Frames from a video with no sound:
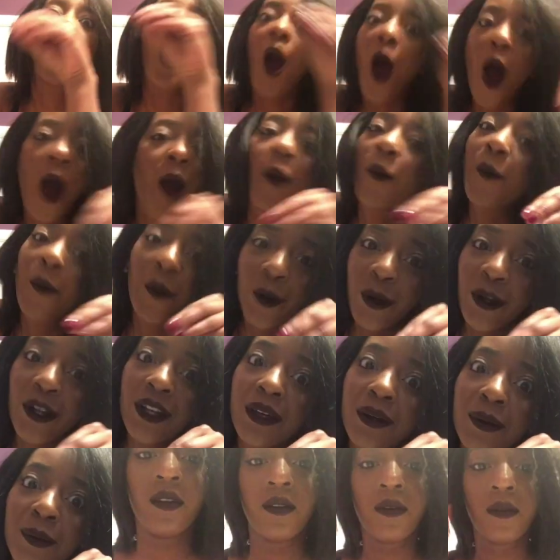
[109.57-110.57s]
Awkward.
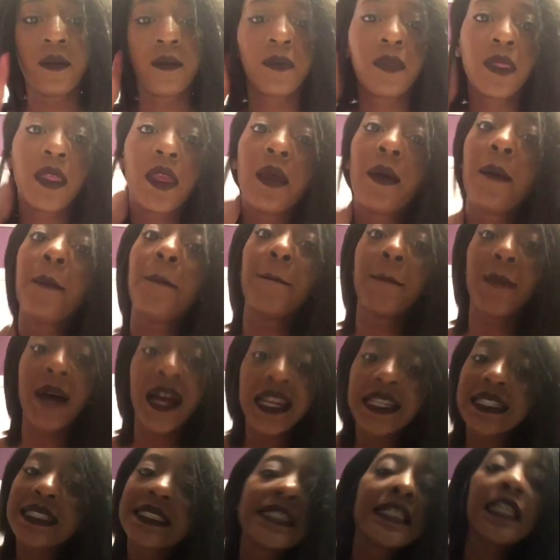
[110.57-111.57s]

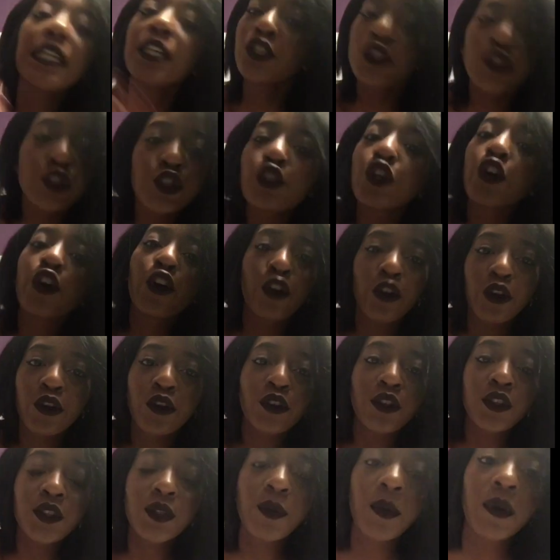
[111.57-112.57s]
My
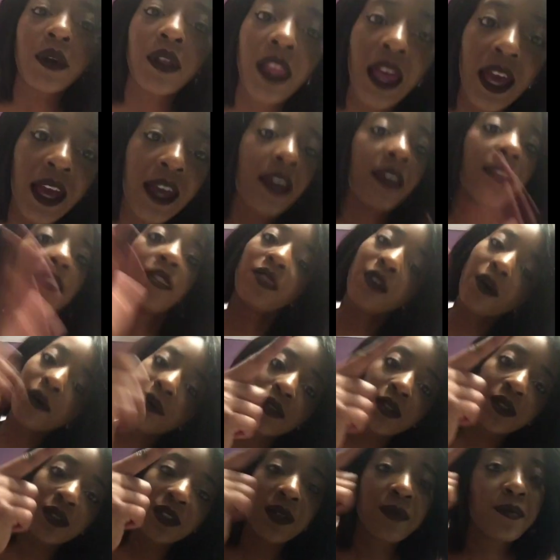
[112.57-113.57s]
sisters were like,
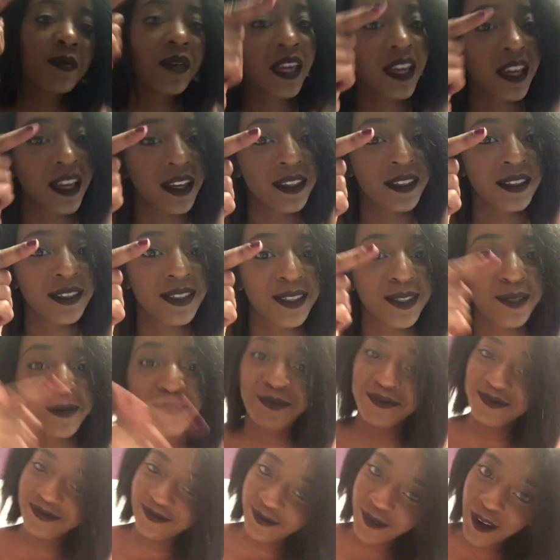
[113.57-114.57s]
those are Tamicka's,
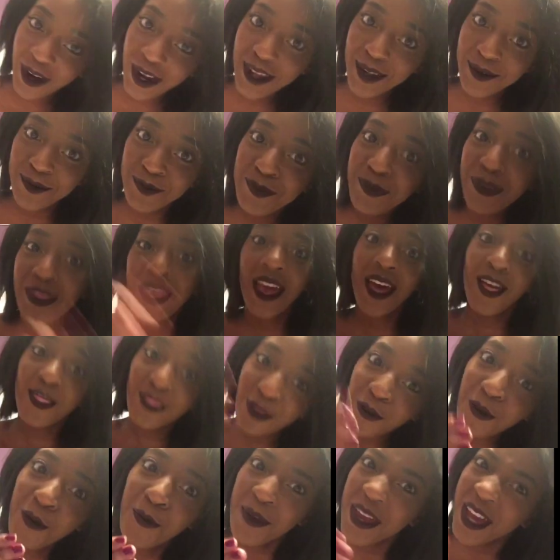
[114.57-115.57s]
right?
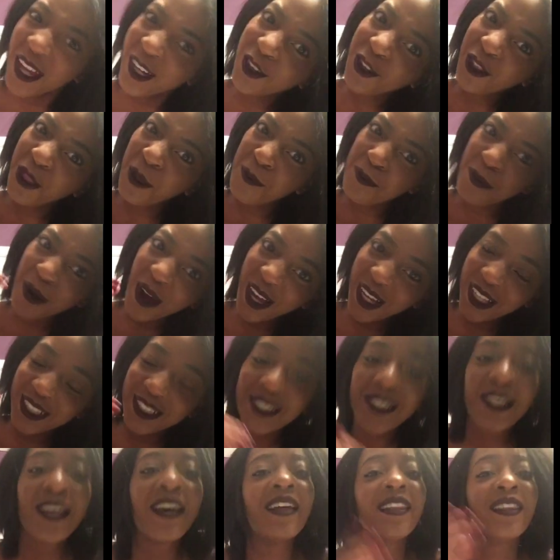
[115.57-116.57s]
Threw me under the
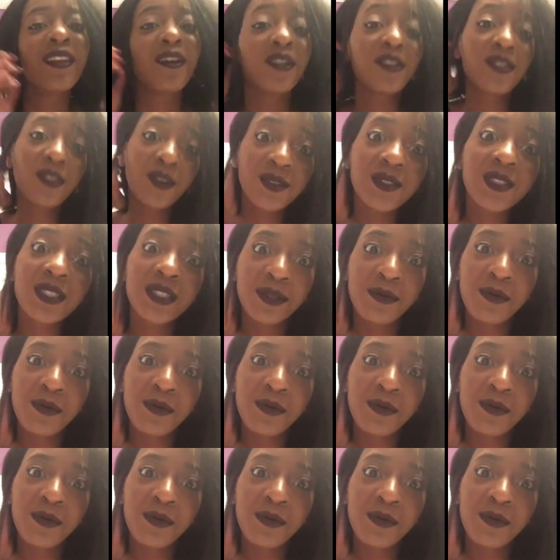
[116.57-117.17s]
bus. They're like, those are